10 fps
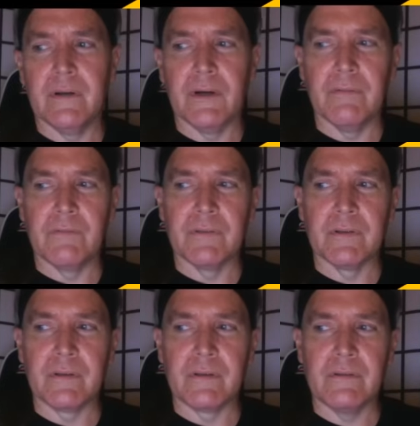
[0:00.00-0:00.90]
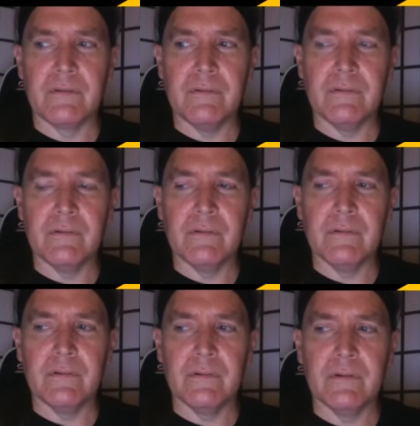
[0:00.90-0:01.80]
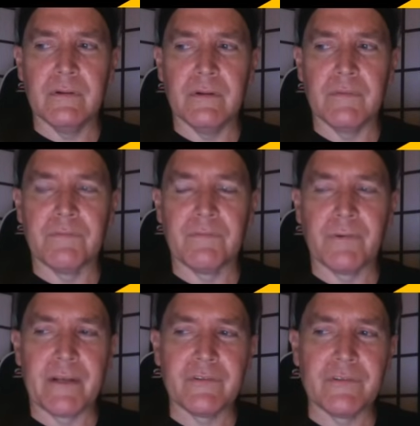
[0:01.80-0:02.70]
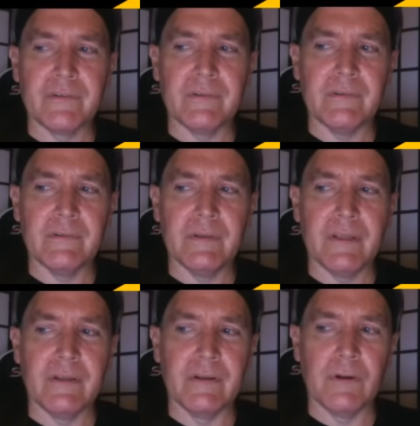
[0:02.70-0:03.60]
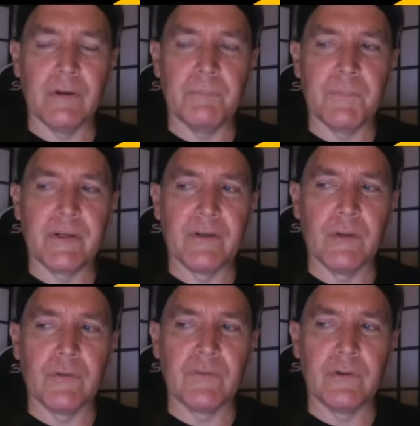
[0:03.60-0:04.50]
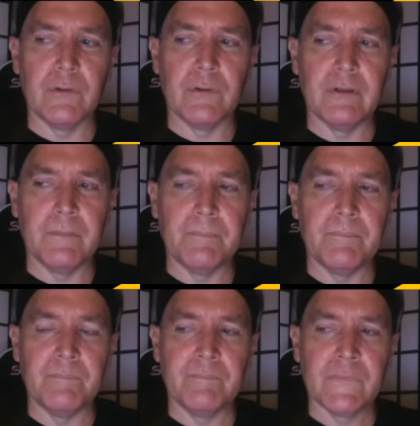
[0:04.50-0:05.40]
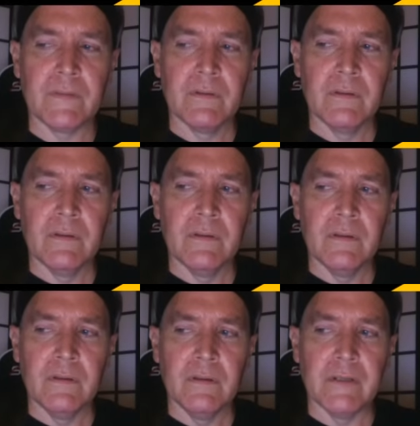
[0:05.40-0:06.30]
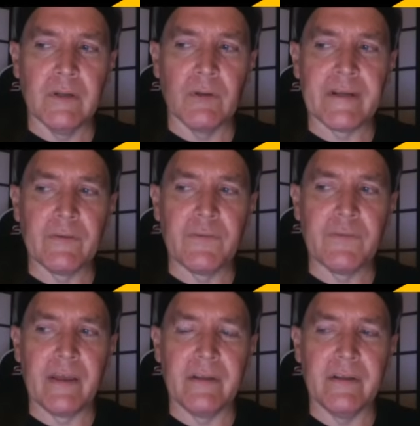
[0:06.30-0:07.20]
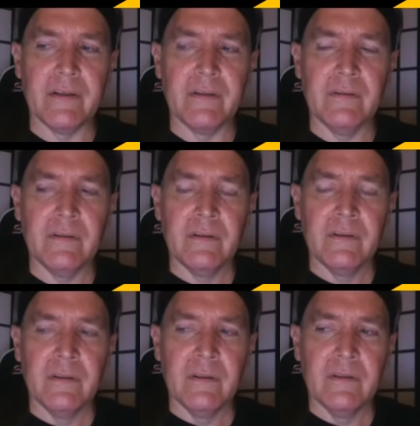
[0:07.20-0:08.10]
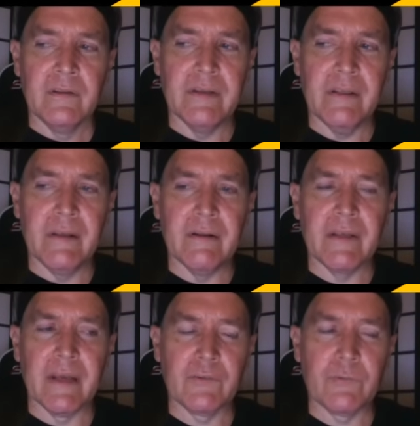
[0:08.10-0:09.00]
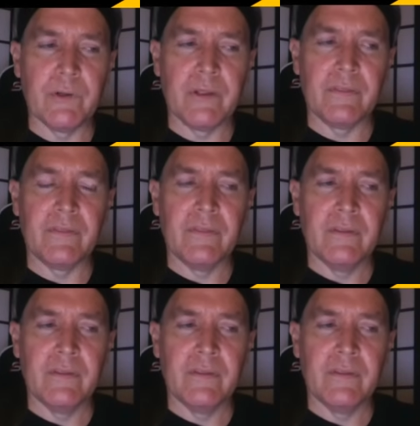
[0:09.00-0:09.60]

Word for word: of the of the fraction, and it all, but it also, um, you know, like I said, it it indexed with